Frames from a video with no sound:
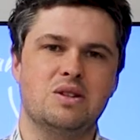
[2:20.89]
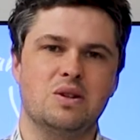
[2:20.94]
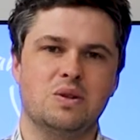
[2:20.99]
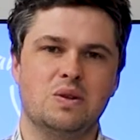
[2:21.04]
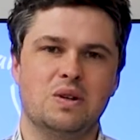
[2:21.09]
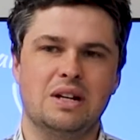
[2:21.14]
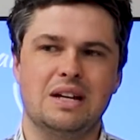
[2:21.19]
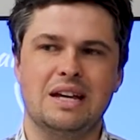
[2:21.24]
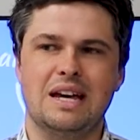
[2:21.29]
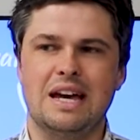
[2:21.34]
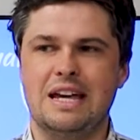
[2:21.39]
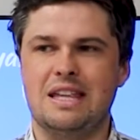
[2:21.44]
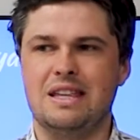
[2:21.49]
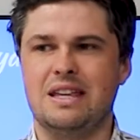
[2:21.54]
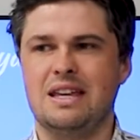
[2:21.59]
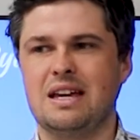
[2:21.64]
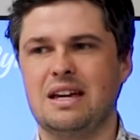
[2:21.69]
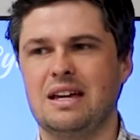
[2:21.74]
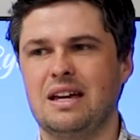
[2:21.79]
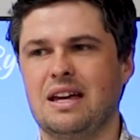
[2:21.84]
to it, and
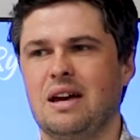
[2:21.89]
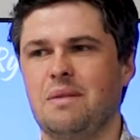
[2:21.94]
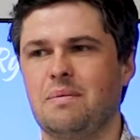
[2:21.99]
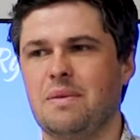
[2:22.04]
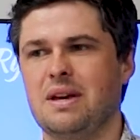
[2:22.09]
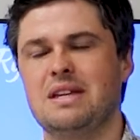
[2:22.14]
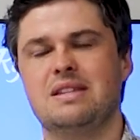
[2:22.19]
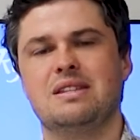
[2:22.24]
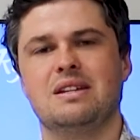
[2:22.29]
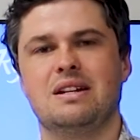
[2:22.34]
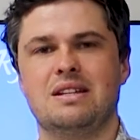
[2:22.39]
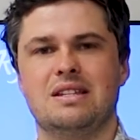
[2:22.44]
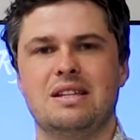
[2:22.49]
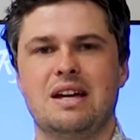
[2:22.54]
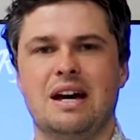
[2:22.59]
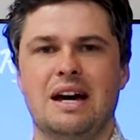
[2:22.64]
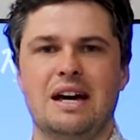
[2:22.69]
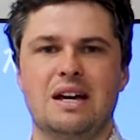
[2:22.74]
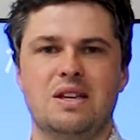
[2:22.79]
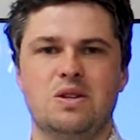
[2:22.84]
the income isn't as
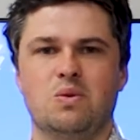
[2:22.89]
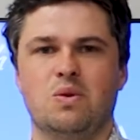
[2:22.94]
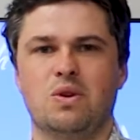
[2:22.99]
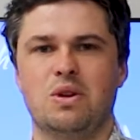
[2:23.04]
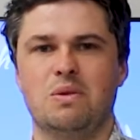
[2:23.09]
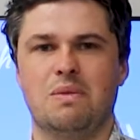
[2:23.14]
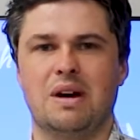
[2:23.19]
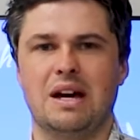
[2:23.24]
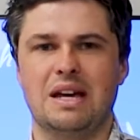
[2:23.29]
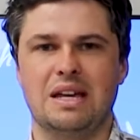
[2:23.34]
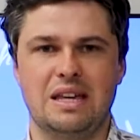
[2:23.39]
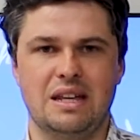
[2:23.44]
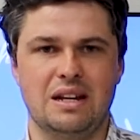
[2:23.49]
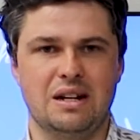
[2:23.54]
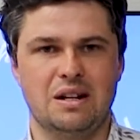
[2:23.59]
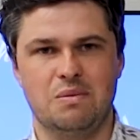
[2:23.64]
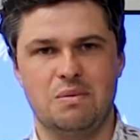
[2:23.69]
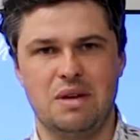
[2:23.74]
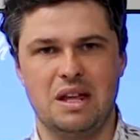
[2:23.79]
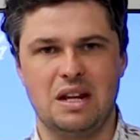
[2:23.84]
high as what you might get
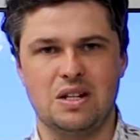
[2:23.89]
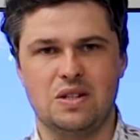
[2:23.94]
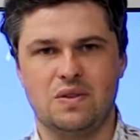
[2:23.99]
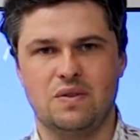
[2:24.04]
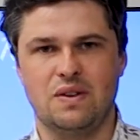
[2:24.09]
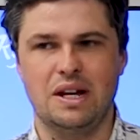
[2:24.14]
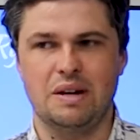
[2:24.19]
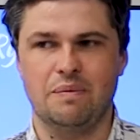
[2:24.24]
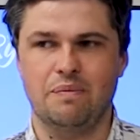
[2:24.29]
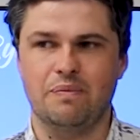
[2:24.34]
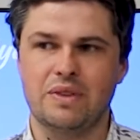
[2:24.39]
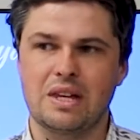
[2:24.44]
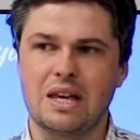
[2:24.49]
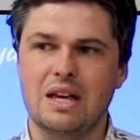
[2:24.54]
in a managed fund.